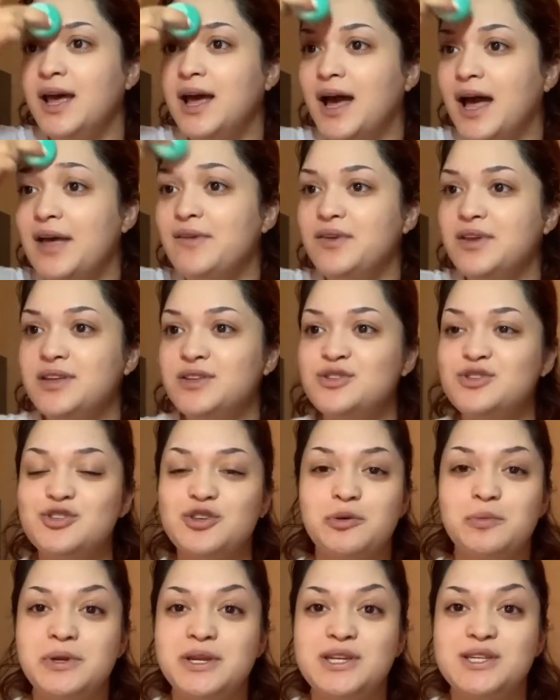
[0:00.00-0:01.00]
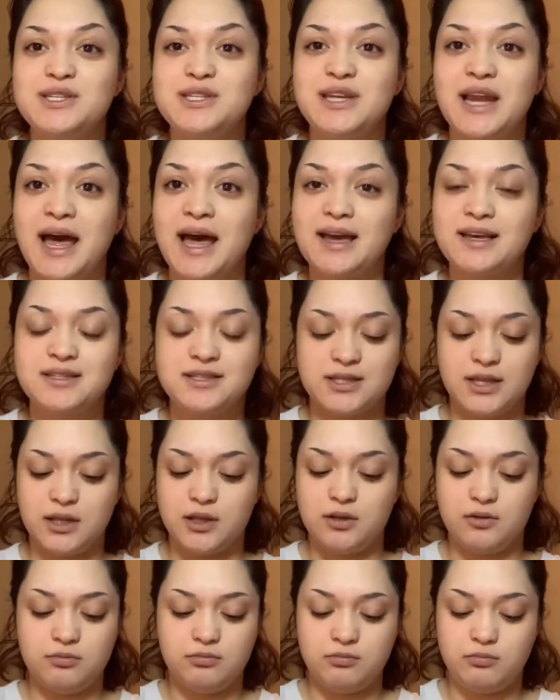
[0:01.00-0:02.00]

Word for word: I've eaten so many snacks. Like,